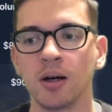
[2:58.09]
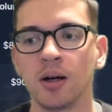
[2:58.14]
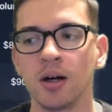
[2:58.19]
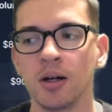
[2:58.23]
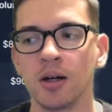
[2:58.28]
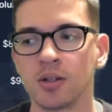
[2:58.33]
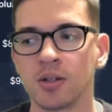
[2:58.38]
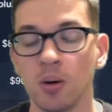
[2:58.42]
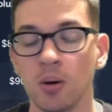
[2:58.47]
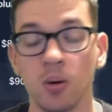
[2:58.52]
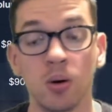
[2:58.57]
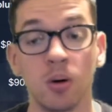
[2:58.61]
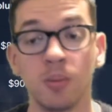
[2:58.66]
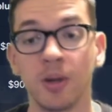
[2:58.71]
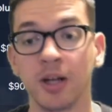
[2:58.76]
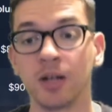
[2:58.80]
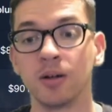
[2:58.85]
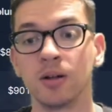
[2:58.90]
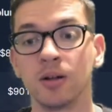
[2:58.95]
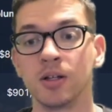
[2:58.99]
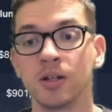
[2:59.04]
So, oh my
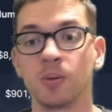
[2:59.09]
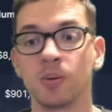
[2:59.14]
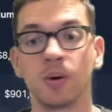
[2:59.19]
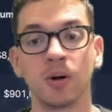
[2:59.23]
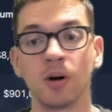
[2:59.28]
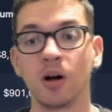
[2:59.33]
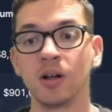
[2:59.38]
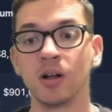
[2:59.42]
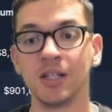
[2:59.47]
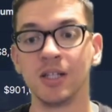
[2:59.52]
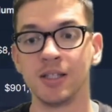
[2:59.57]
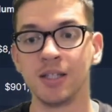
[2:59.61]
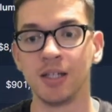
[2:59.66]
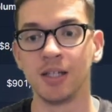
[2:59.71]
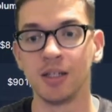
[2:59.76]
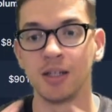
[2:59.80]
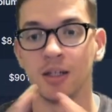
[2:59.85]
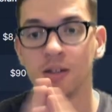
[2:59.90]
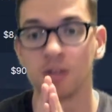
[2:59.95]
goodness, what are all these details?